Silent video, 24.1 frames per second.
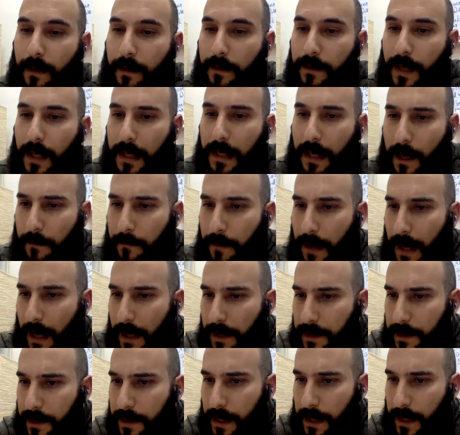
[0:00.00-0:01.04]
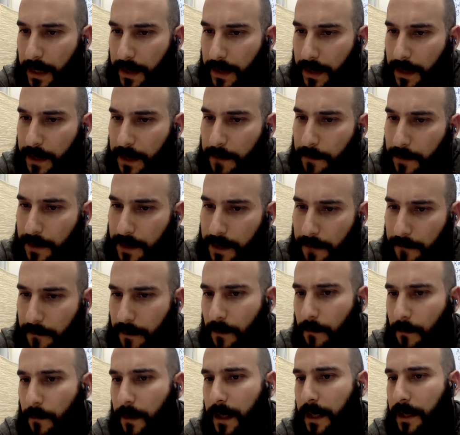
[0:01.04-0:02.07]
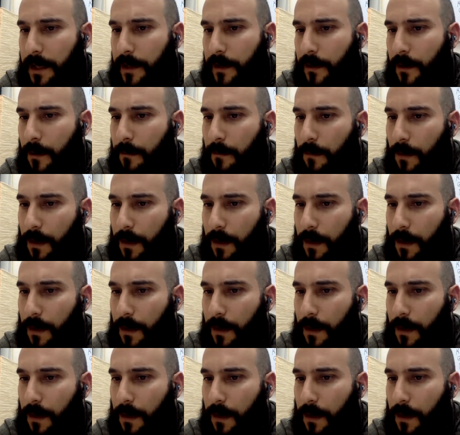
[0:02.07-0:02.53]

Nagam asks anything specific we need to know